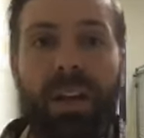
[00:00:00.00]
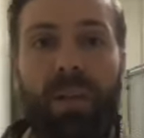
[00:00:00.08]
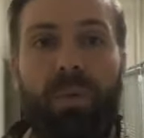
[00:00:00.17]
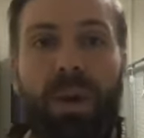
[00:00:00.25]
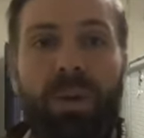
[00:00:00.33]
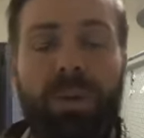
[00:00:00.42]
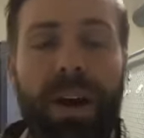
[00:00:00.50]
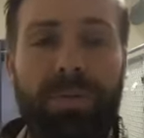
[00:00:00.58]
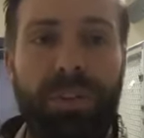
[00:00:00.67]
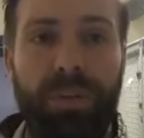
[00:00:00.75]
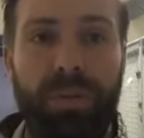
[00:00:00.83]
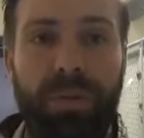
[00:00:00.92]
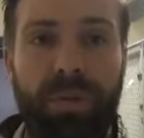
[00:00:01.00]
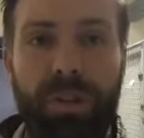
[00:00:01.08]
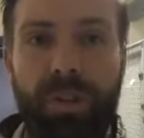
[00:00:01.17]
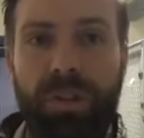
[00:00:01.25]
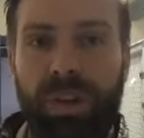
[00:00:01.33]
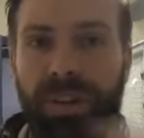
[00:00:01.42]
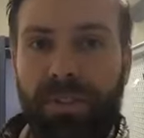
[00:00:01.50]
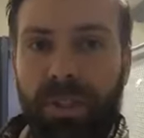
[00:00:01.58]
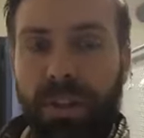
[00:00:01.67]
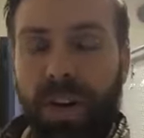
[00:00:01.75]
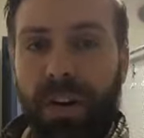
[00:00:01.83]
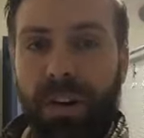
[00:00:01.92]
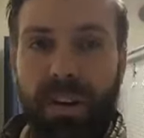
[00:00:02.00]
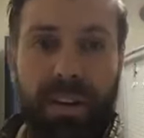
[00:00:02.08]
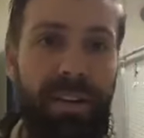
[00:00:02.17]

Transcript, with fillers: where you have to do a version, you have to share it,